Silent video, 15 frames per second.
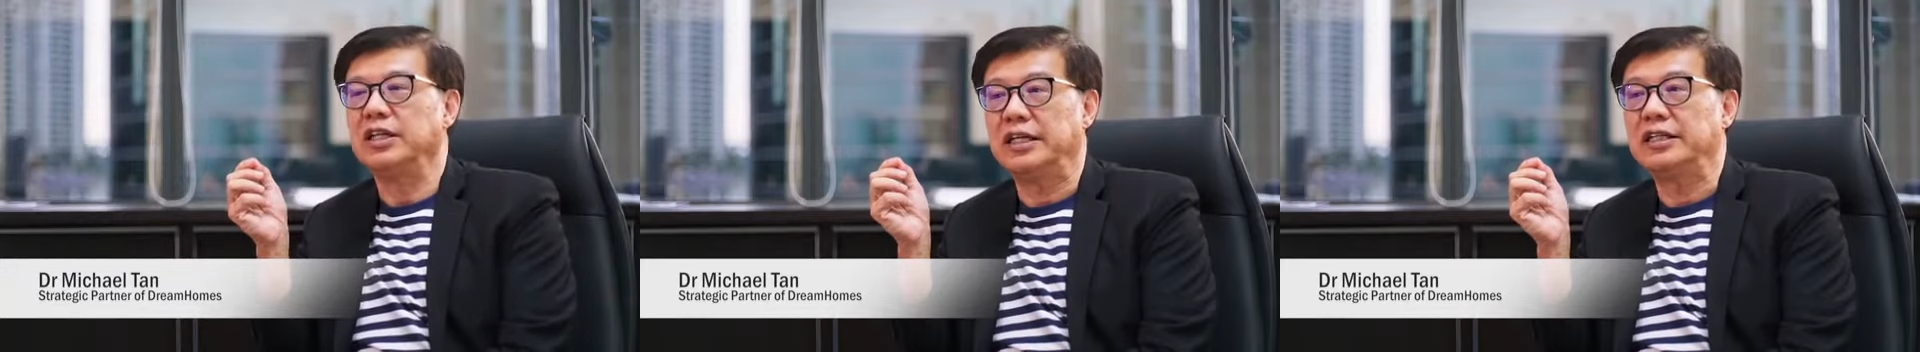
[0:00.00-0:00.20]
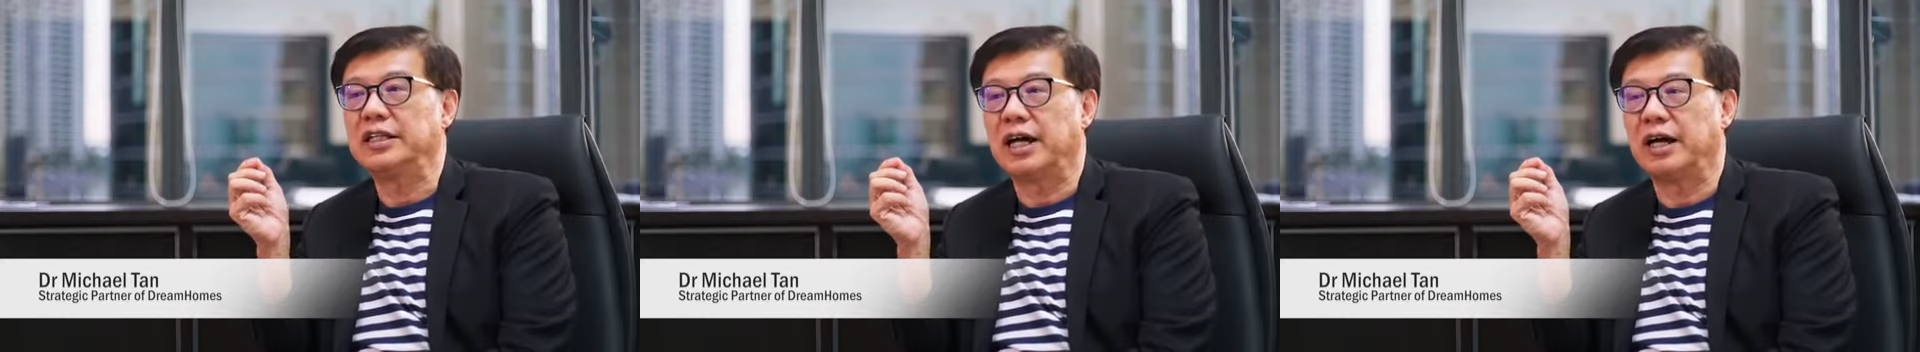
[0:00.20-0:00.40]

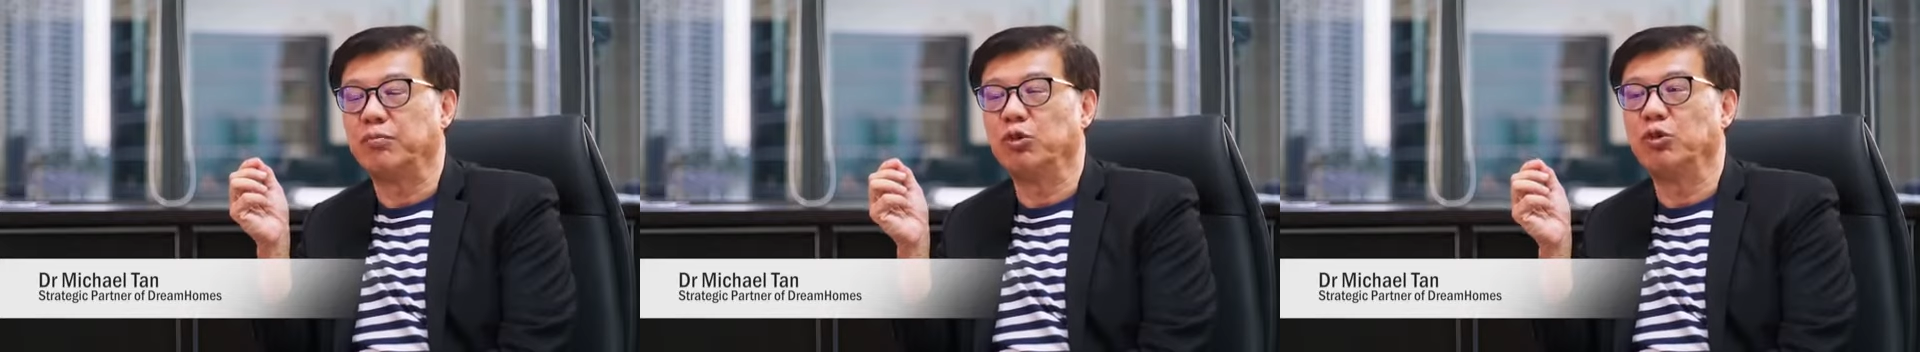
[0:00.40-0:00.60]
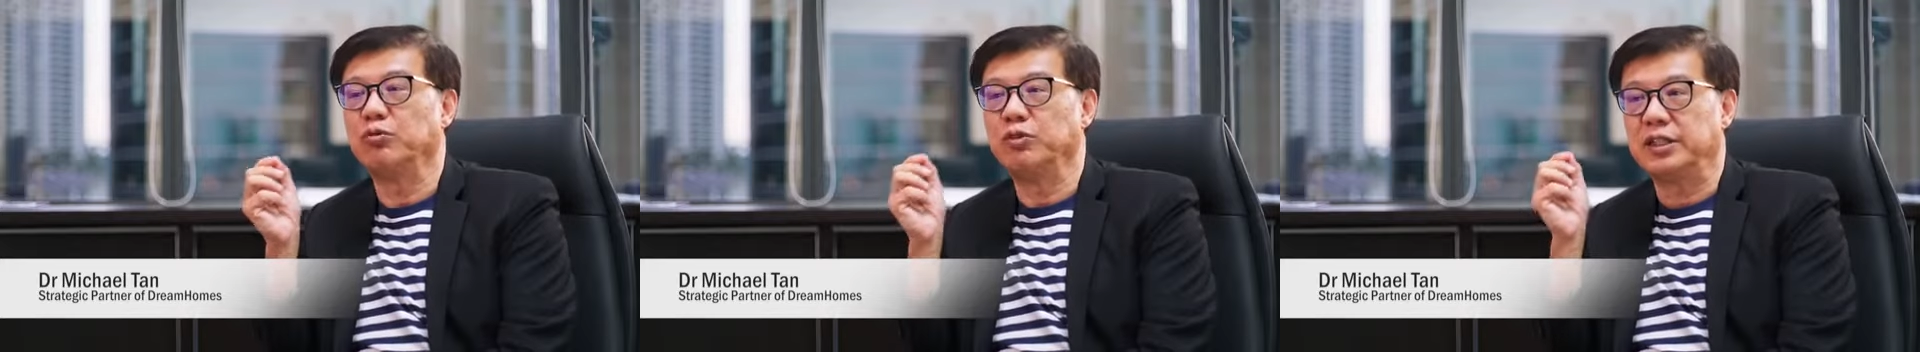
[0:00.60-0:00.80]

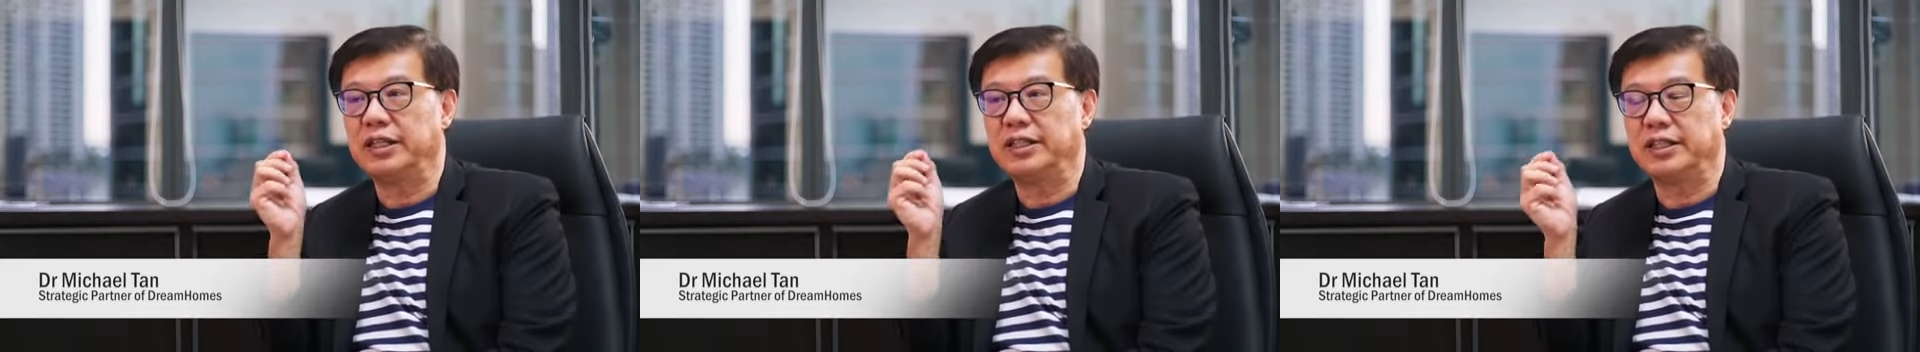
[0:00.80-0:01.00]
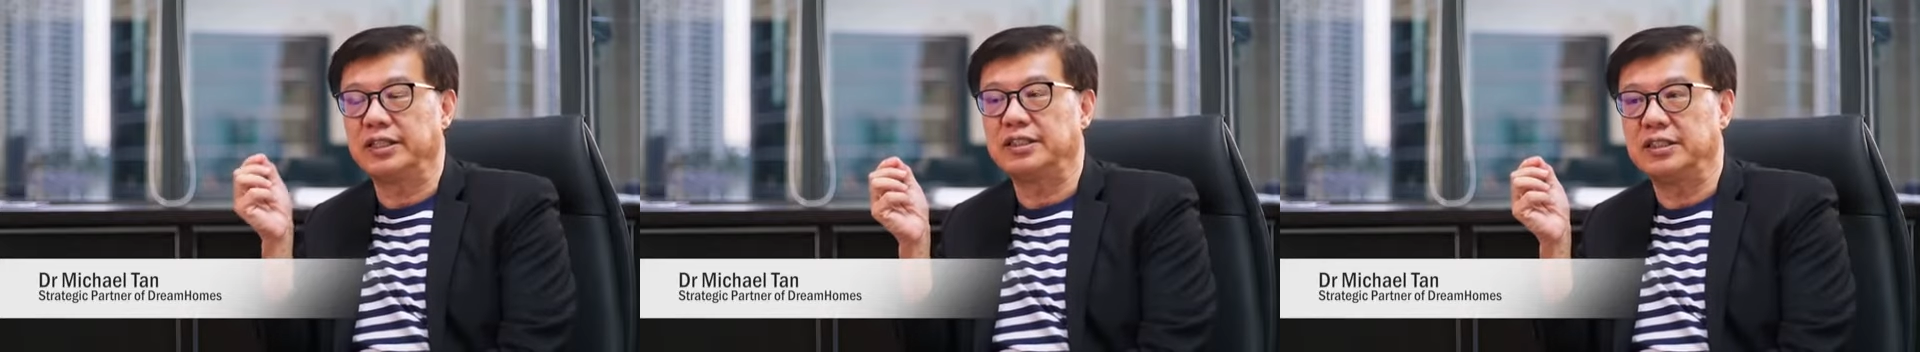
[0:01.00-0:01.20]
income over
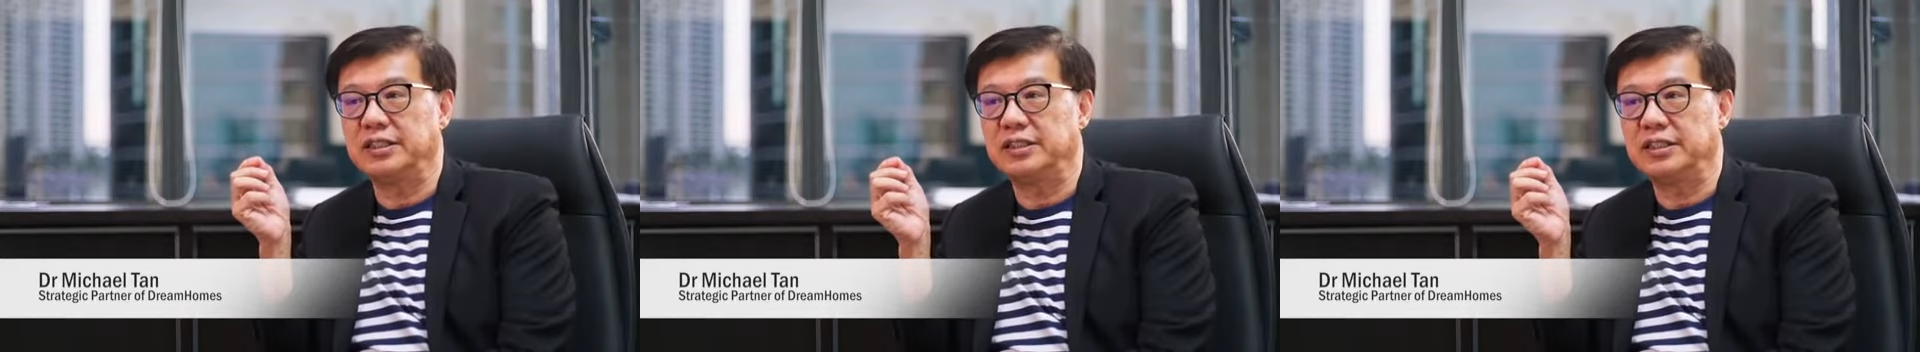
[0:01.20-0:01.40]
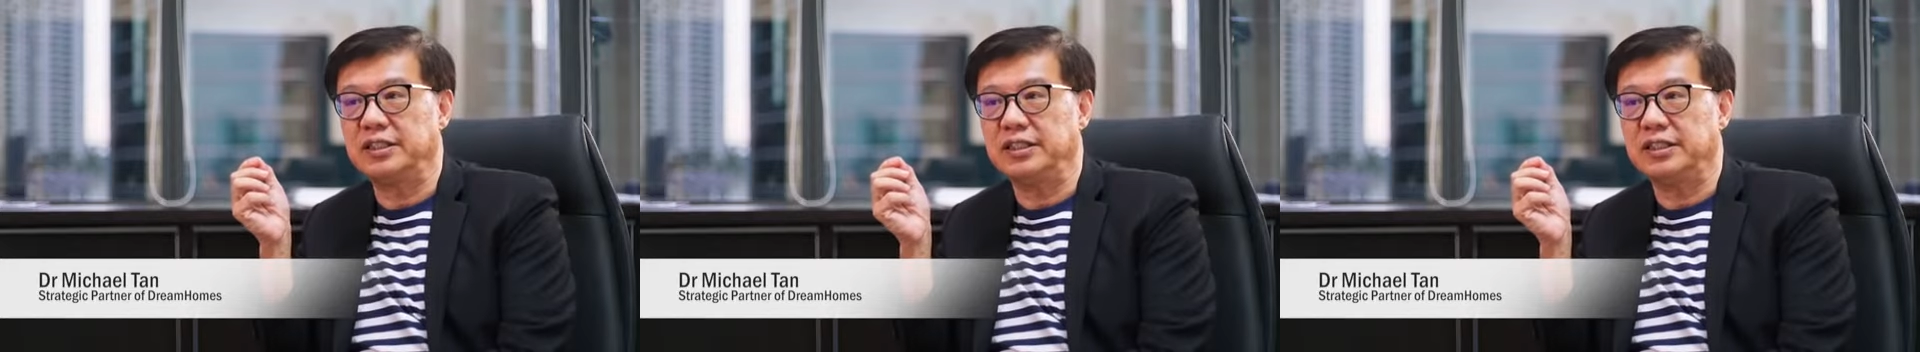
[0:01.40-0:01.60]
the next
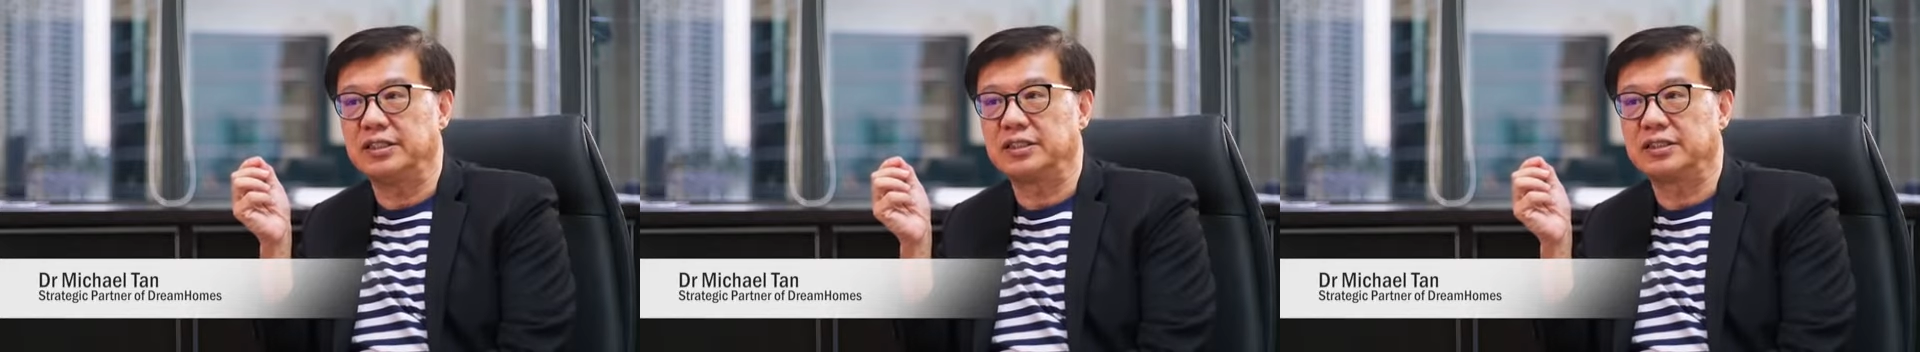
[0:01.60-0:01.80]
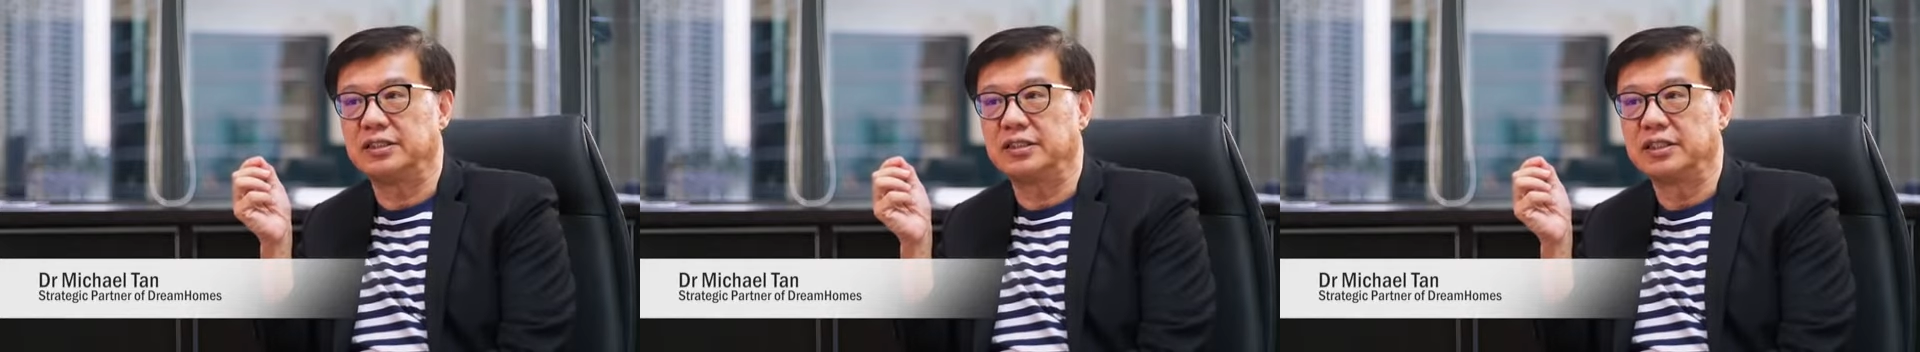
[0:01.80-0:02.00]
30
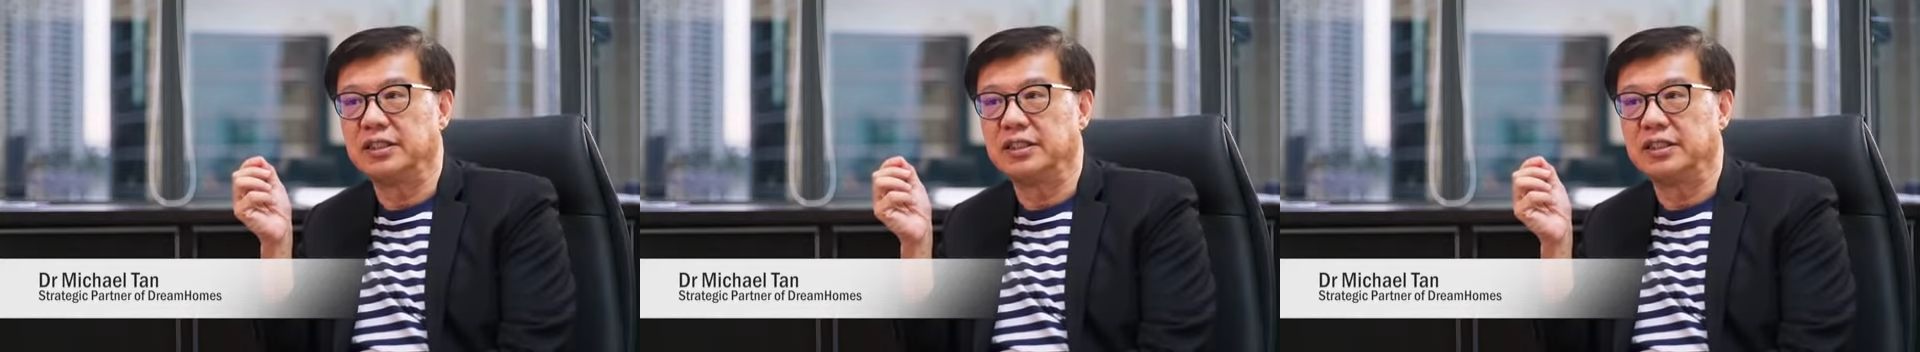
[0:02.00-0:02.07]
years